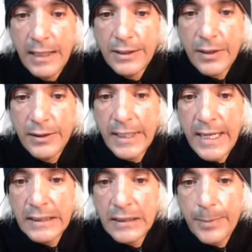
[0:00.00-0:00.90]
So, in the
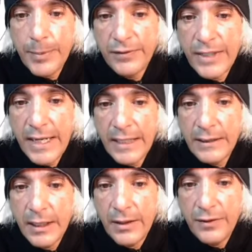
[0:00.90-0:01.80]
next couple of
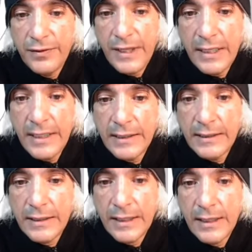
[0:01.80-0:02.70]
days,
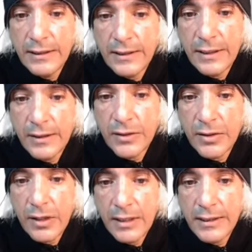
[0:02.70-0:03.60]
Venus is going to
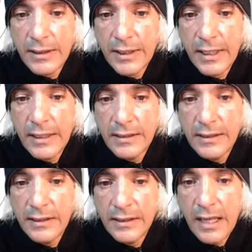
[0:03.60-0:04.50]
cross
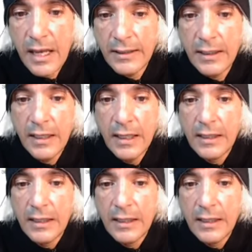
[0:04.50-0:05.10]
his sun.